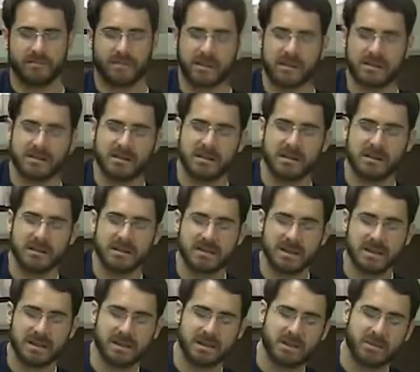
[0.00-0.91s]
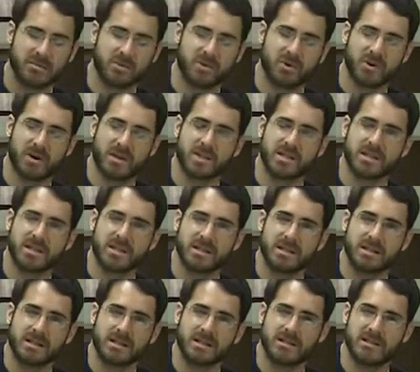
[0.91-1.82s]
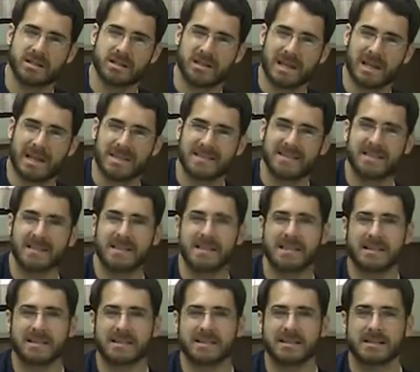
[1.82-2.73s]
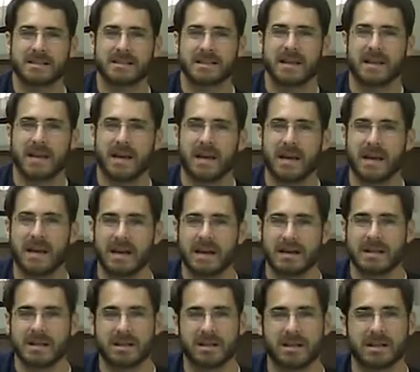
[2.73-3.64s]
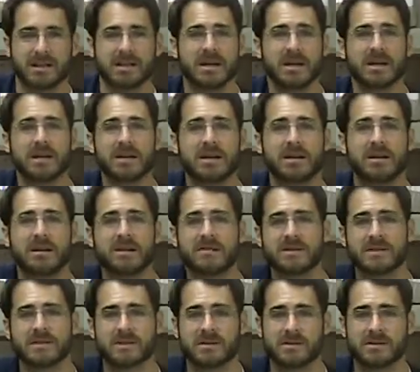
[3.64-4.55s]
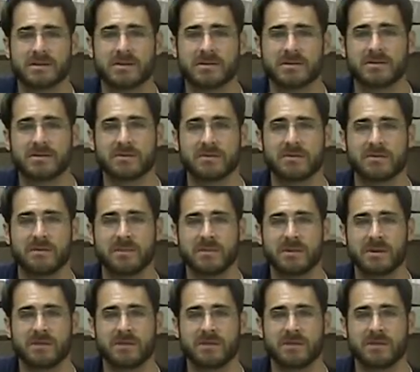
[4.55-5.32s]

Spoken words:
That's incidentally the progression that they use on Last Kiss, and actually a ton of songs from the